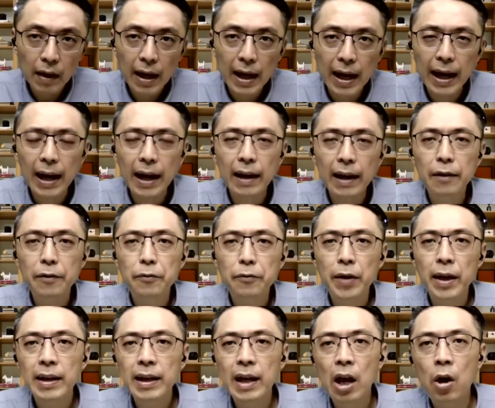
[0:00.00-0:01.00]
And
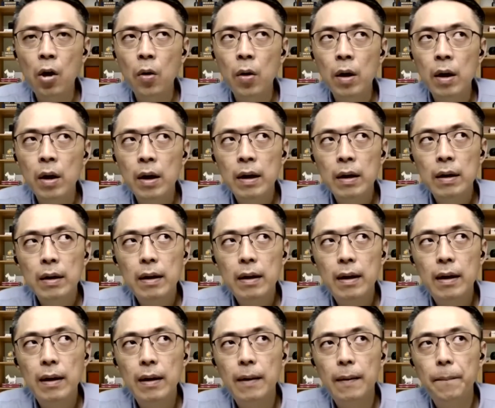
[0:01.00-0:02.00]
right now,
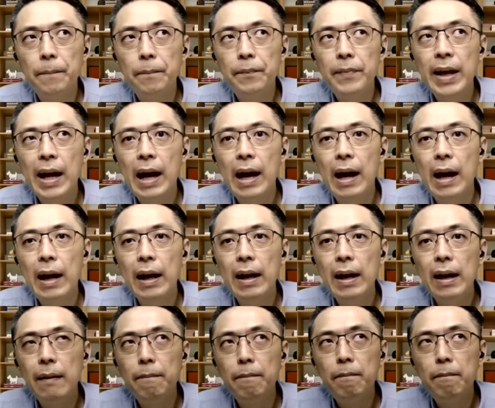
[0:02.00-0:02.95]
there are